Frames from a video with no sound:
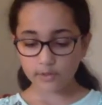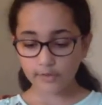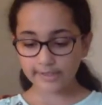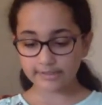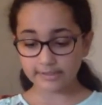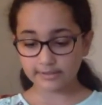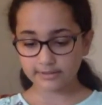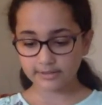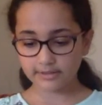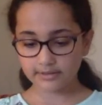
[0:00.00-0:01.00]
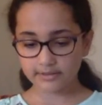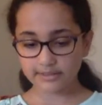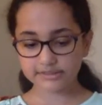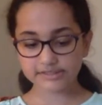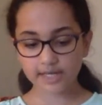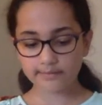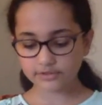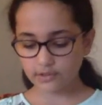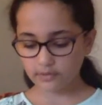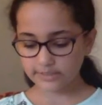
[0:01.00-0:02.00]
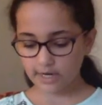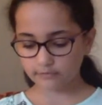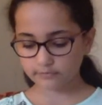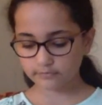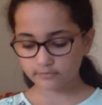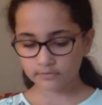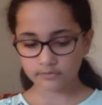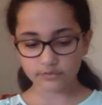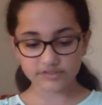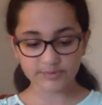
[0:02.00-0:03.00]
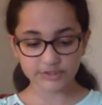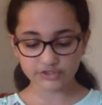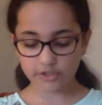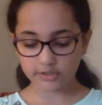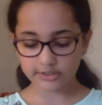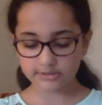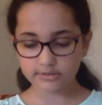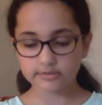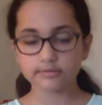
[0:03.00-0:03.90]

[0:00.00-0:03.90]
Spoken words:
Quickly, it's time to go down, whispered Charlotte.